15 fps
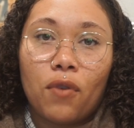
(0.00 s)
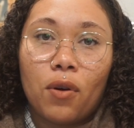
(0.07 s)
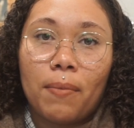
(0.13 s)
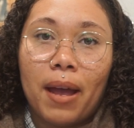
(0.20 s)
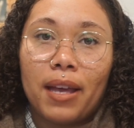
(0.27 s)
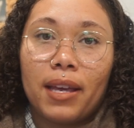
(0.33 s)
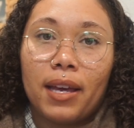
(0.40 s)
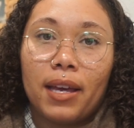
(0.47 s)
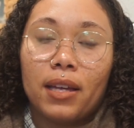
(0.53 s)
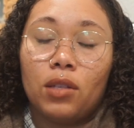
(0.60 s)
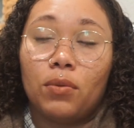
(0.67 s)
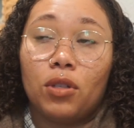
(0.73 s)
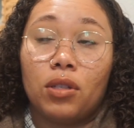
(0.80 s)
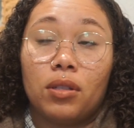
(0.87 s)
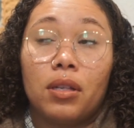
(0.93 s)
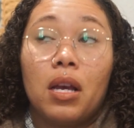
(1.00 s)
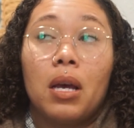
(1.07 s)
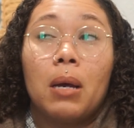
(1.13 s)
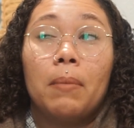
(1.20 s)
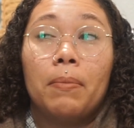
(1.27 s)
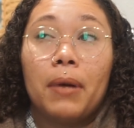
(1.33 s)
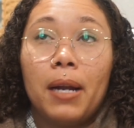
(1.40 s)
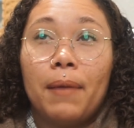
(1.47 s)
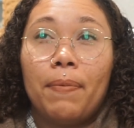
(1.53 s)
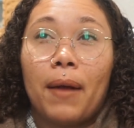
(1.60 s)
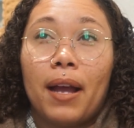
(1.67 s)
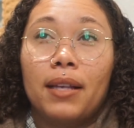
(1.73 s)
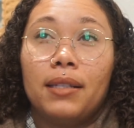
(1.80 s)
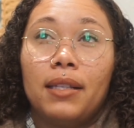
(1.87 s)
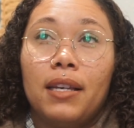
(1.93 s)
my kids, which is pretty
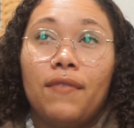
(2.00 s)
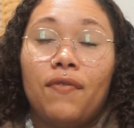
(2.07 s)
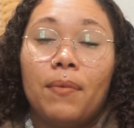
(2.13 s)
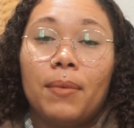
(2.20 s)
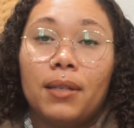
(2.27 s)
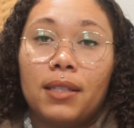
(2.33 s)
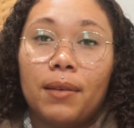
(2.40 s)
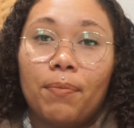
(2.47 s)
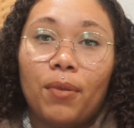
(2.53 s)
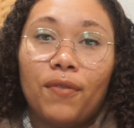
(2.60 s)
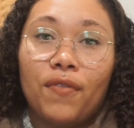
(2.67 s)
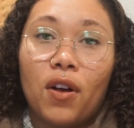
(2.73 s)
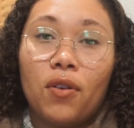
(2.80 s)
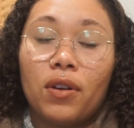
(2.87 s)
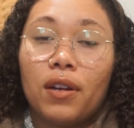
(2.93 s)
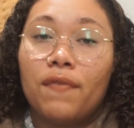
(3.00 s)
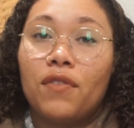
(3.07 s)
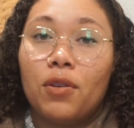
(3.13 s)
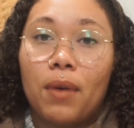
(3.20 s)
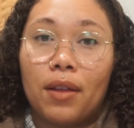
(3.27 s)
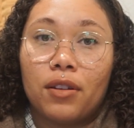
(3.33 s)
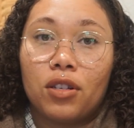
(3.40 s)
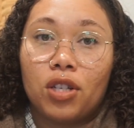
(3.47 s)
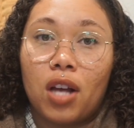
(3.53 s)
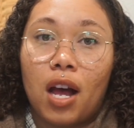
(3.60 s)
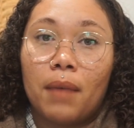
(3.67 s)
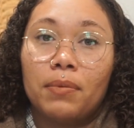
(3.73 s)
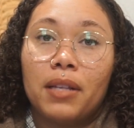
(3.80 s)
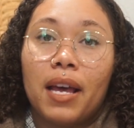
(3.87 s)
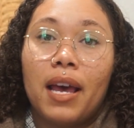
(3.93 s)
pricey from the Simple Folk and a few other
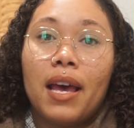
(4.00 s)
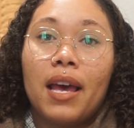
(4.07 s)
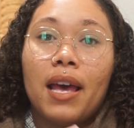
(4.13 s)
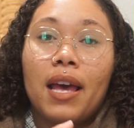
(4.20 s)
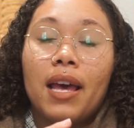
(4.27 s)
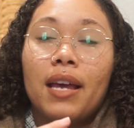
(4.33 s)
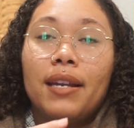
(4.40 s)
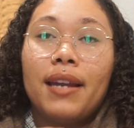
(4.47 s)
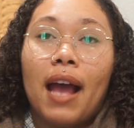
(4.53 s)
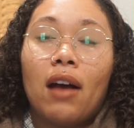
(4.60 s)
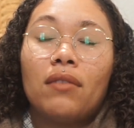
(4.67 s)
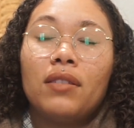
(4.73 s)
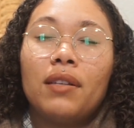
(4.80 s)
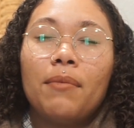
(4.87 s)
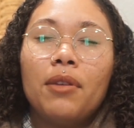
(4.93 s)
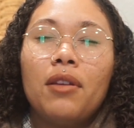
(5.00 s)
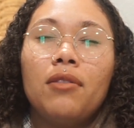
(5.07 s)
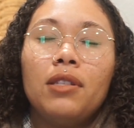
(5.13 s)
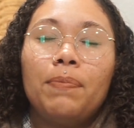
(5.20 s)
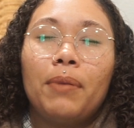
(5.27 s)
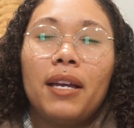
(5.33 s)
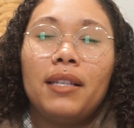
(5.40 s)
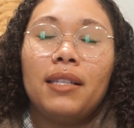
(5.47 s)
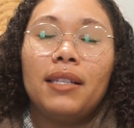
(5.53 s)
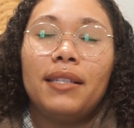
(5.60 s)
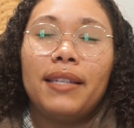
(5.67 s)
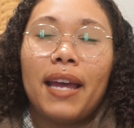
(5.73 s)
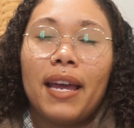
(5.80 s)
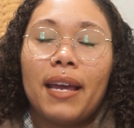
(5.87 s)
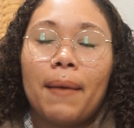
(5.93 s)
shops. Now, some of those places
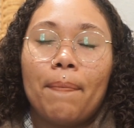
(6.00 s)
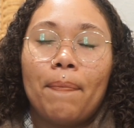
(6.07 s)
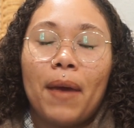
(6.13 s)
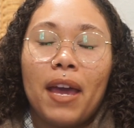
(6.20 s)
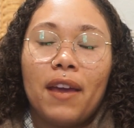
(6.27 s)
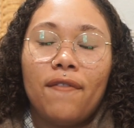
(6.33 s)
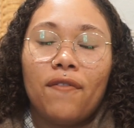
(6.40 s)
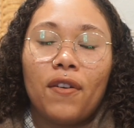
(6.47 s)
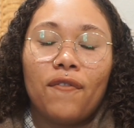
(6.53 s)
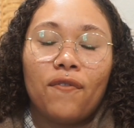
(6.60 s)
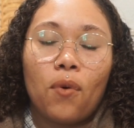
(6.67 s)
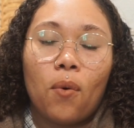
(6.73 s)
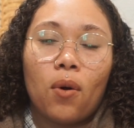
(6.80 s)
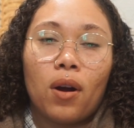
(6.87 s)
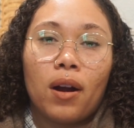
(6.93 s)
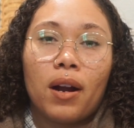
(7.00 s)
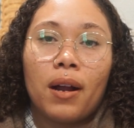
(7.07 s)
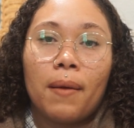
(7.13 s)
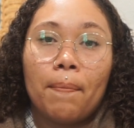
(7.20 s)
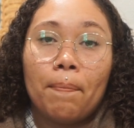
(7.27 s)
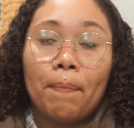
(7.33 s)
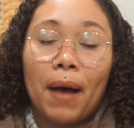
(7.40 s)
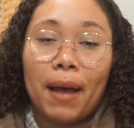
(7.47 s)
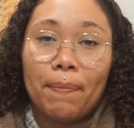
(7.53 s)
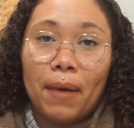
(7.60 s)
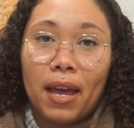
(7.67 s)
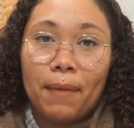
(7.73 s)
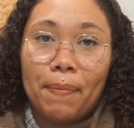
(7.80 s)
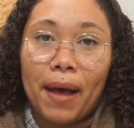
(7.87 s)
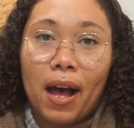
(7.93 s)
take pay for 4 by
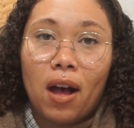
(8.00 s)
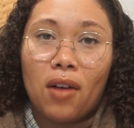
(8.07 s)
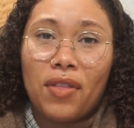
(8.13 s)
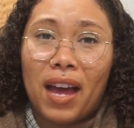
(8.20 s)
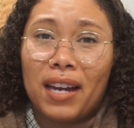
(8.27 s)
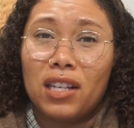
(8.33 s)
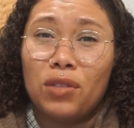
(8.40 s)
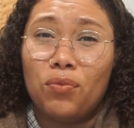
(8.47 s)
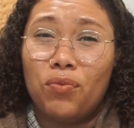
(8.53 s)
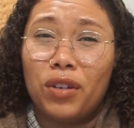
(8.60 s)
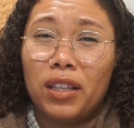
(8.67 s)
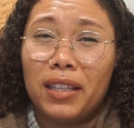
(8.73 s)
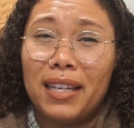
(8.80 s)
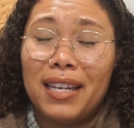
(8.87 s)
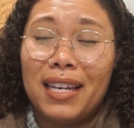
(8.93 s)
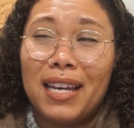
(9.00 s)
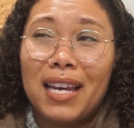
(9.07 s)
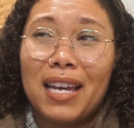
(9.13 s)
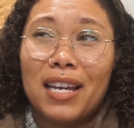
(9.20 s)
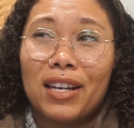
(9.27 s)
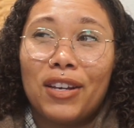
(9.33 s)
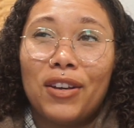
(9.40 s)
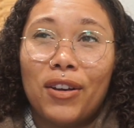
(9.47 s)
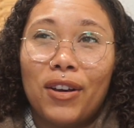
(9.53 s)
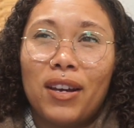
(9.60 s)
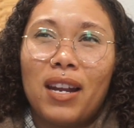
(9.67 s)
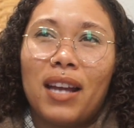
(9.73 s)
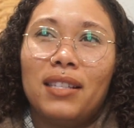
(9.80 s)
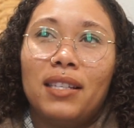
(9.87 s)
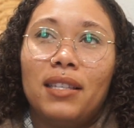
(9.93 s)
PayPal. That is really good.
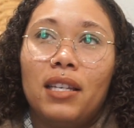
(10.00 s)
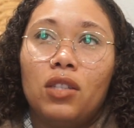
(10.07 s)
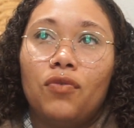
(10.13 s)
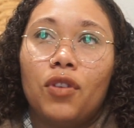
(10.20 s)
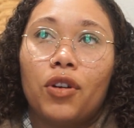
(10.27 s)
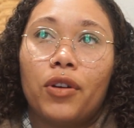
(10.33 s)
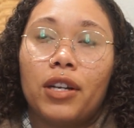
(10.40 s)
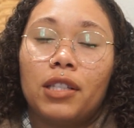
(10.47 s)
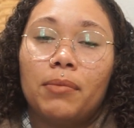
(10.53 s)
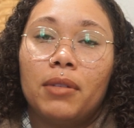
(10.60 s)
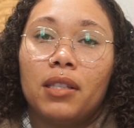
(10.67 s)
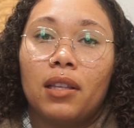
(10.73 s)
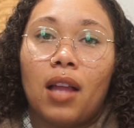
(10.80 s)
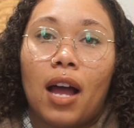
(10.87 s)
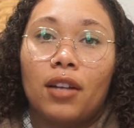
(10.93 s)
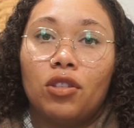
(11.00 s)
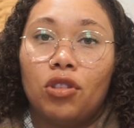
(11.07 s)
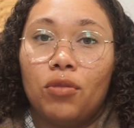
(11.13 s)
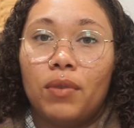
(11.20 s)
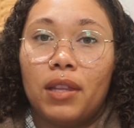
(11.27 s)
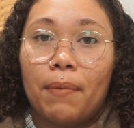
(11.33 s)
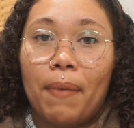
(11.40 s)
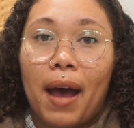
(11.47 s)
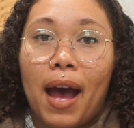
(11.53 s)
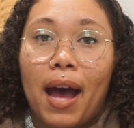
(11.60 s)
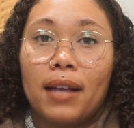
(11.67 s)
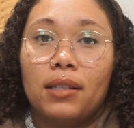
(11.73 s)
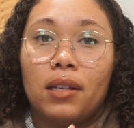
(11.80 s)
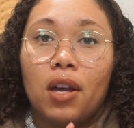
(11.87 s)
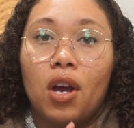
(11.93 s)
I did this for Christmas a lot too in the
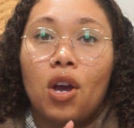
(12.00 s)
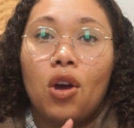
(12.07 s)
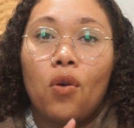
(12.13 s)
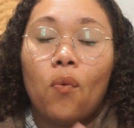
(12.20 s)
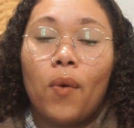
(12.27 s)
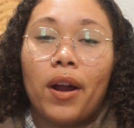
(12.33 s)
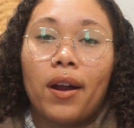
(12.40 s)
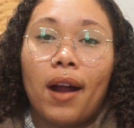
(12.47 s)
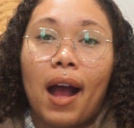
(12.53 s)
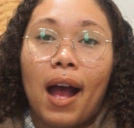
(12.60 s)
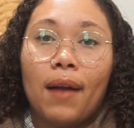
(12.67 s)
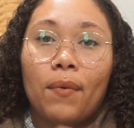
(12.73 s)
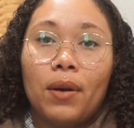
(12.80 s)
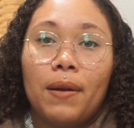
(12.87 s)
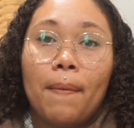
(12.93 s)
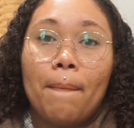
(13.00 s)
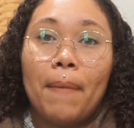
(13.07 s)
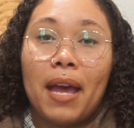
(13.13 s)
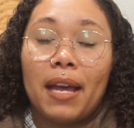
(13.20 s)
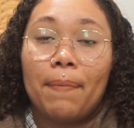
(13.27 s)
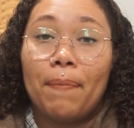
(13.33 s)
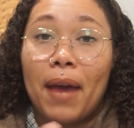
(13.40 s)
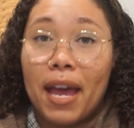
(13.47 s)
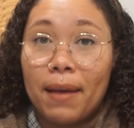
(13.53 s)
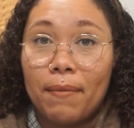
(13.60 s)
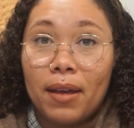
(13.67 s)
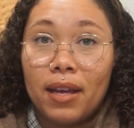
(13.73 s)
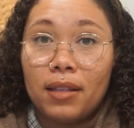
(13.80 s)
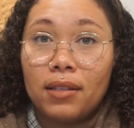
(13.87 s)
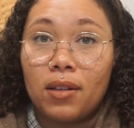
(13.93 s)
past, where I would make
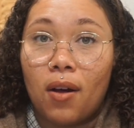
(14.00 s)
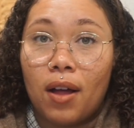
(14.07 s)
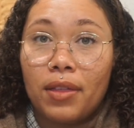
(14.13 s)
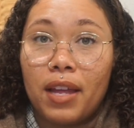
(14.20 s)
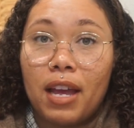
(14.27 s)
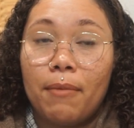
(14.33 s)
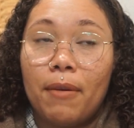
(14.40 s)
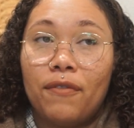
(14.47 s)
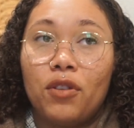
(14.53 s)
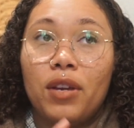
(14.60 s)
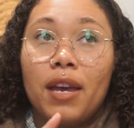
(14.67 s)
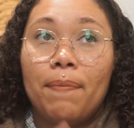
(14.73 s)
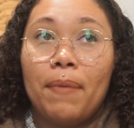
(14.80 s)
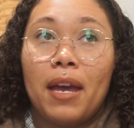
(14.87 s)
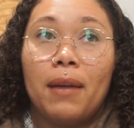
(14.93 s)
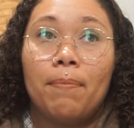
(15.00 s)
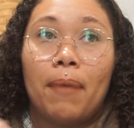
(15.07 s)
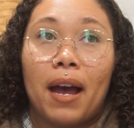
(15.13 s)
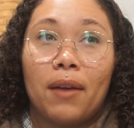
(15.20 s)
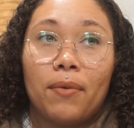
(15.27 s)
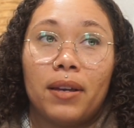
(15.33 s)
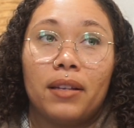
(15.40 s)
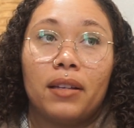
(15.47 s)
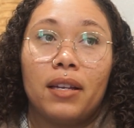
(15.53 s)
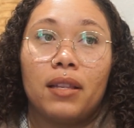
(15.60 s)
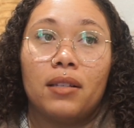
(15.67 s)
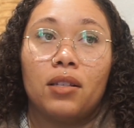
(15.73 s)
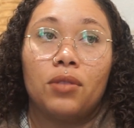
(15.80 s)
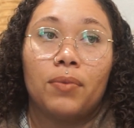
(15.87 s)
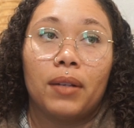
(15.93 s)
payments on them. If you get paid bi-weekly,
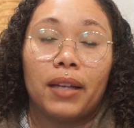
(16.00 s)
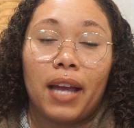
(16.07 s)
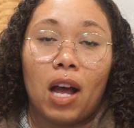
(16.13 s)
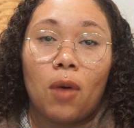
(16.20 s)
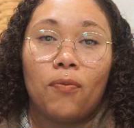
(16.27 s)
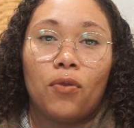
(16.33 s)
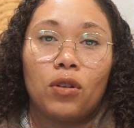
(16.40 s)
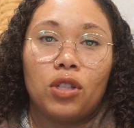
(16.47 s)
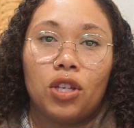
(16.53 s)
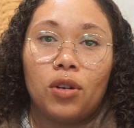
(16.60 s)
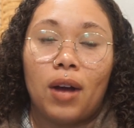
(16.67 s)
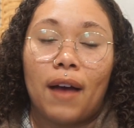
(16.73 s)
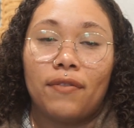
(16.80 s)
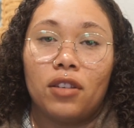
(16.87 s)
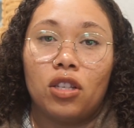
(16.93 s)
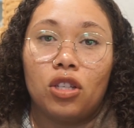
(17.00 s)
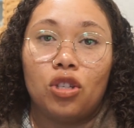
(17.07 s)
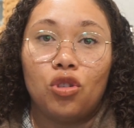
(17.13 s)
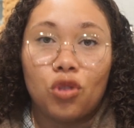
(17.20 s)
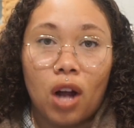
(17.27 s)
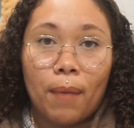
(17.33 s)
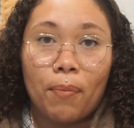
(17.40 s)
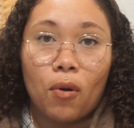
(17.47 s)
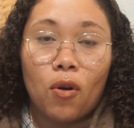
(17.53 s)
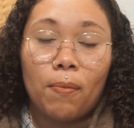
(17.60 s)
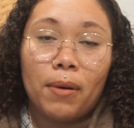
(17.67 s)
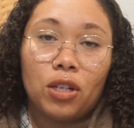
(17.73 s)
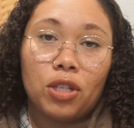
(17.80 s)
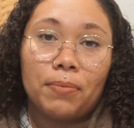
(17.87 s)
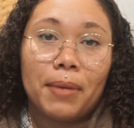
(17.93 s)
this is really helpful, so you don't have to just drop a whole
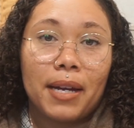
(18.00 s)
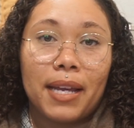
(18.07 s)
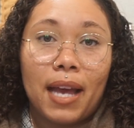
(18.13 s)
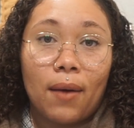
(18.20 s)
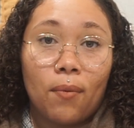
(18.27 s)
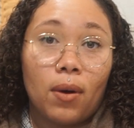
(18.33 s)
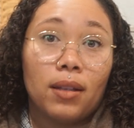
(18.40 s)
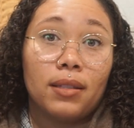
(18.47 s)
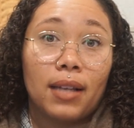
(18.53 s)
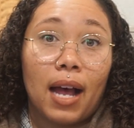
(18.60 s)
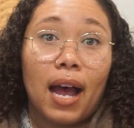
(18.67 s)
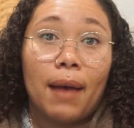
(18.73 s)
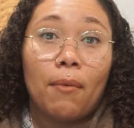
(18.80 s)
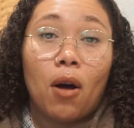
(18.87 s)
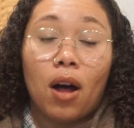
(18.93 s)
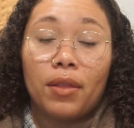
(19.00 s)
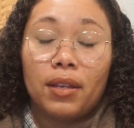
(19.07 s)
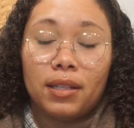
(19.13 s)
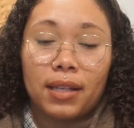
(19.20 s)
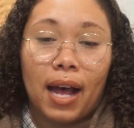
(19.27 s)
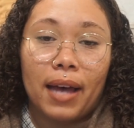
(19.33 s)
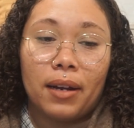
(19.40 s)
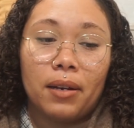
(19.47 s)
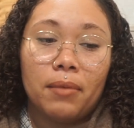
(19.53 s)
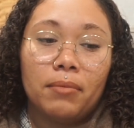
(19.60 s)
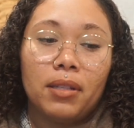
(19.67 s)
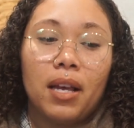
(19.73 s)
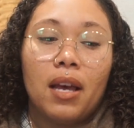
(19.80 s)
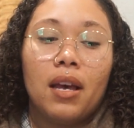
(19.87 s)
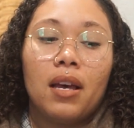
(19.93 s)
bunch of money at one time on these
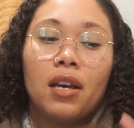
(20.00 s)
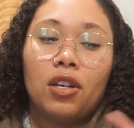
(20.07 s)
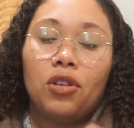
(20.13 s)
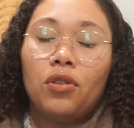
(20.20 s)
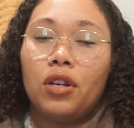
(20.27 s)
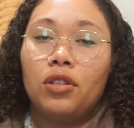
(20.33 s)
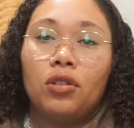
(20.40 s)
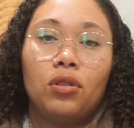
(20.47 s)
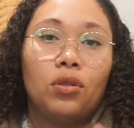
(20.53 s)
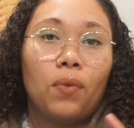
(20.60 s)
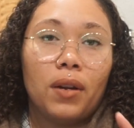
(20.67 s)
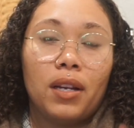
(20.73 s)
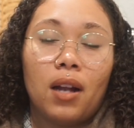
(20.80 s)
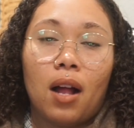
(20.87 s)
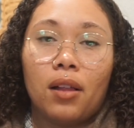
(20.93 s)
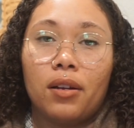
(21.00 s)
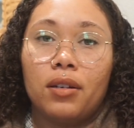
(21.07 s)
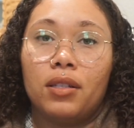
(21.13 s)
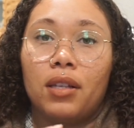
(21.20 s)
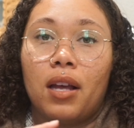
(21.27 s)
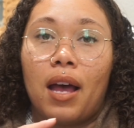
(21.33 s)
items. You could do $20.